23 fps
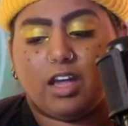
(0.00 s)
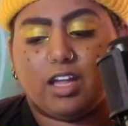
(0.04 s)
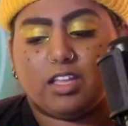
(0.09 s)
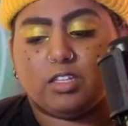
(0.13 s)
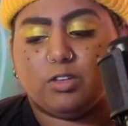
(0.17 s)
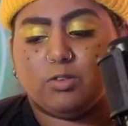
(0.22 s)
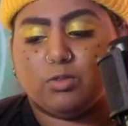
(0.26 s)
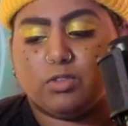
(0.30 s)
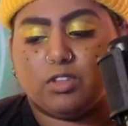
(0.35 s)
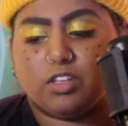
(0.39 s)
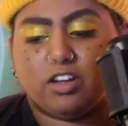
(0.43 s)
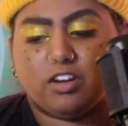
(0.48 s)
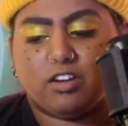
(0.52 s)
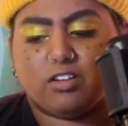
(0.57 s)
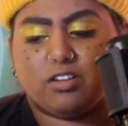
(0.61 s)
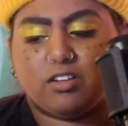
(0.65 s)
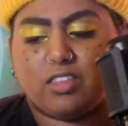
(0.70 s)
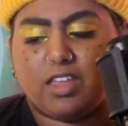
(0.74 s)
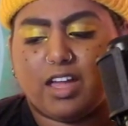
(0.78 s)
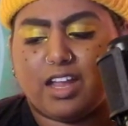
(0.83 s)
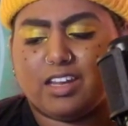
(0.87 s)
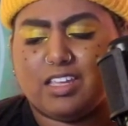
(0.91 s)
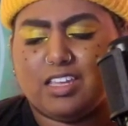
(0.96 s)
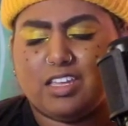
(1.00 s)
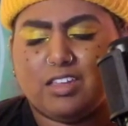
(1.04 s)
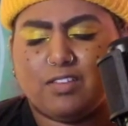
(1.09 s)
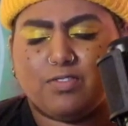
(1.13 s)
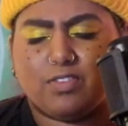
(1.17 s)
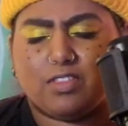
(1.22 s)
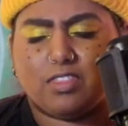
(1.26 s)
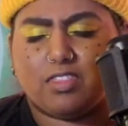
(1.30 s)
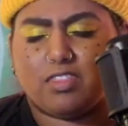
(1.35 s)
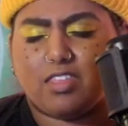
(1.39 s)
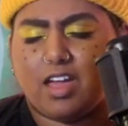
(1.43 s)
And you learned that
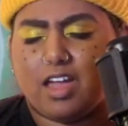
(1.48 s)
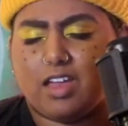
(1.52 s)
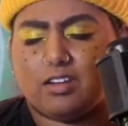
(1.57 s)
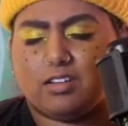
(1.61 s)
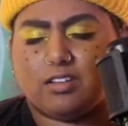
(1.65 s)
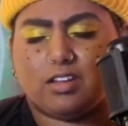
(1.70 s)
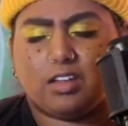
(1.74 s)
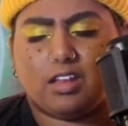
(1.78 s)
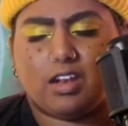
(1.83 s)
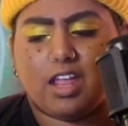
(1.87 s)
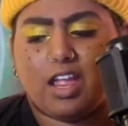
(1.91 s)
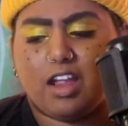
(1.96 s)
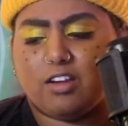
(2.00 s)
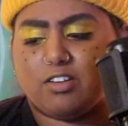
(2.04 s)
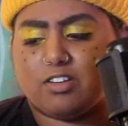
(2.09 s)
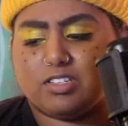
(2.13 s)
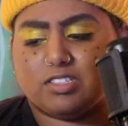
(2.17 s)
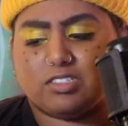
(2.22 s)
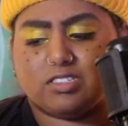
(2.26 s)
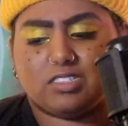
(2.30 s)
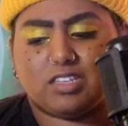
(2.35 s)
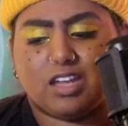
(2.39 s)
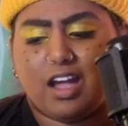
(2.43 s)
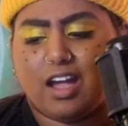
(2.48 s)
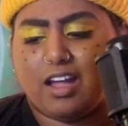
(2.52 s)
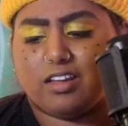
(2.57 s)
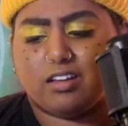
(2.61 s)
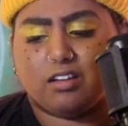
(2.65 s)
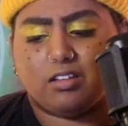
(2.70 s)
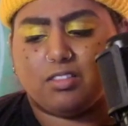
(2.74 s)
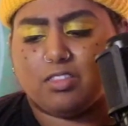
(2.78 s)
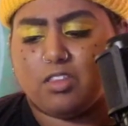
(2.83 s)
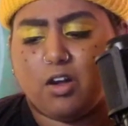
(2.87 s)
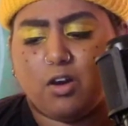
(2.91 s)
even then, canaries
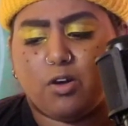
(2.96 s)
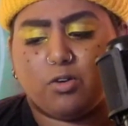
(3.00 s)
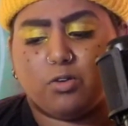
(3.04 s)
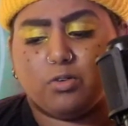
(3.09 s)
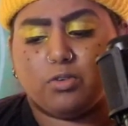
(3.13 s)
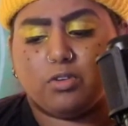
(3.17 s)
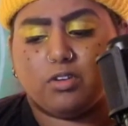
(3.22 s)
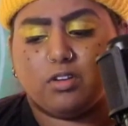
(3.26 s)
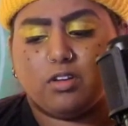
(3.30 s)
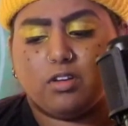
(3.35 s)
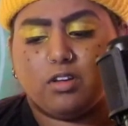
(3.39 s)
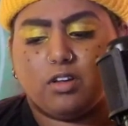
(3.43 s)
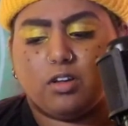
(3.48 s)
die alone.